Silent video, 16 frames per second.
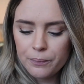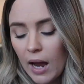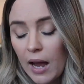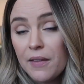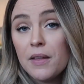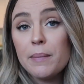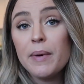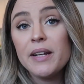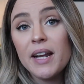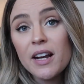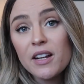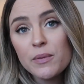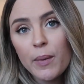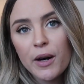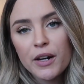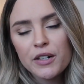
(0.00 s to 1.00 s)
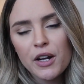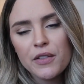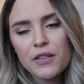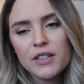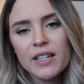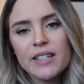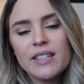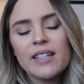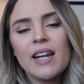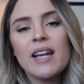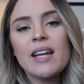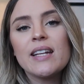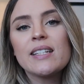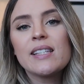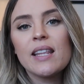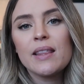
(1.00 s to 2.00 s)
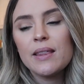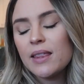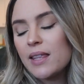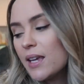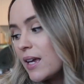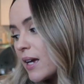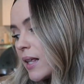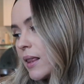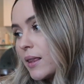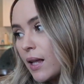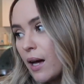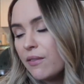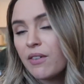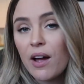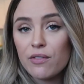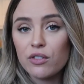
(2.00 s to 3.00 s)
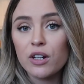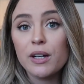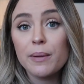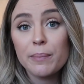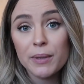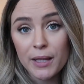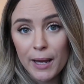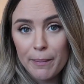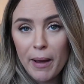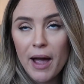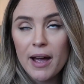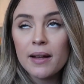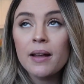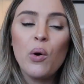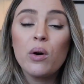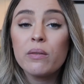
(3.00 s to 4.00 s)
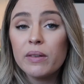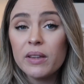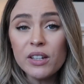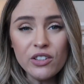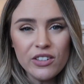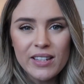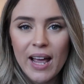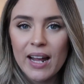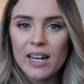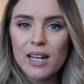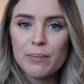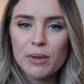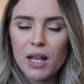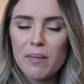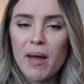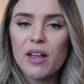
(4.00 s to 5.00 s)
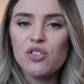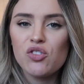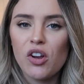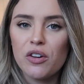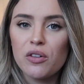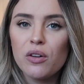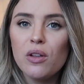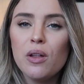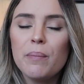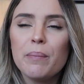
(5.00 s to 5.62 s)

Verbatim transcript: And then my next product on the list is the Lovevery playmat or really just any playmat in general,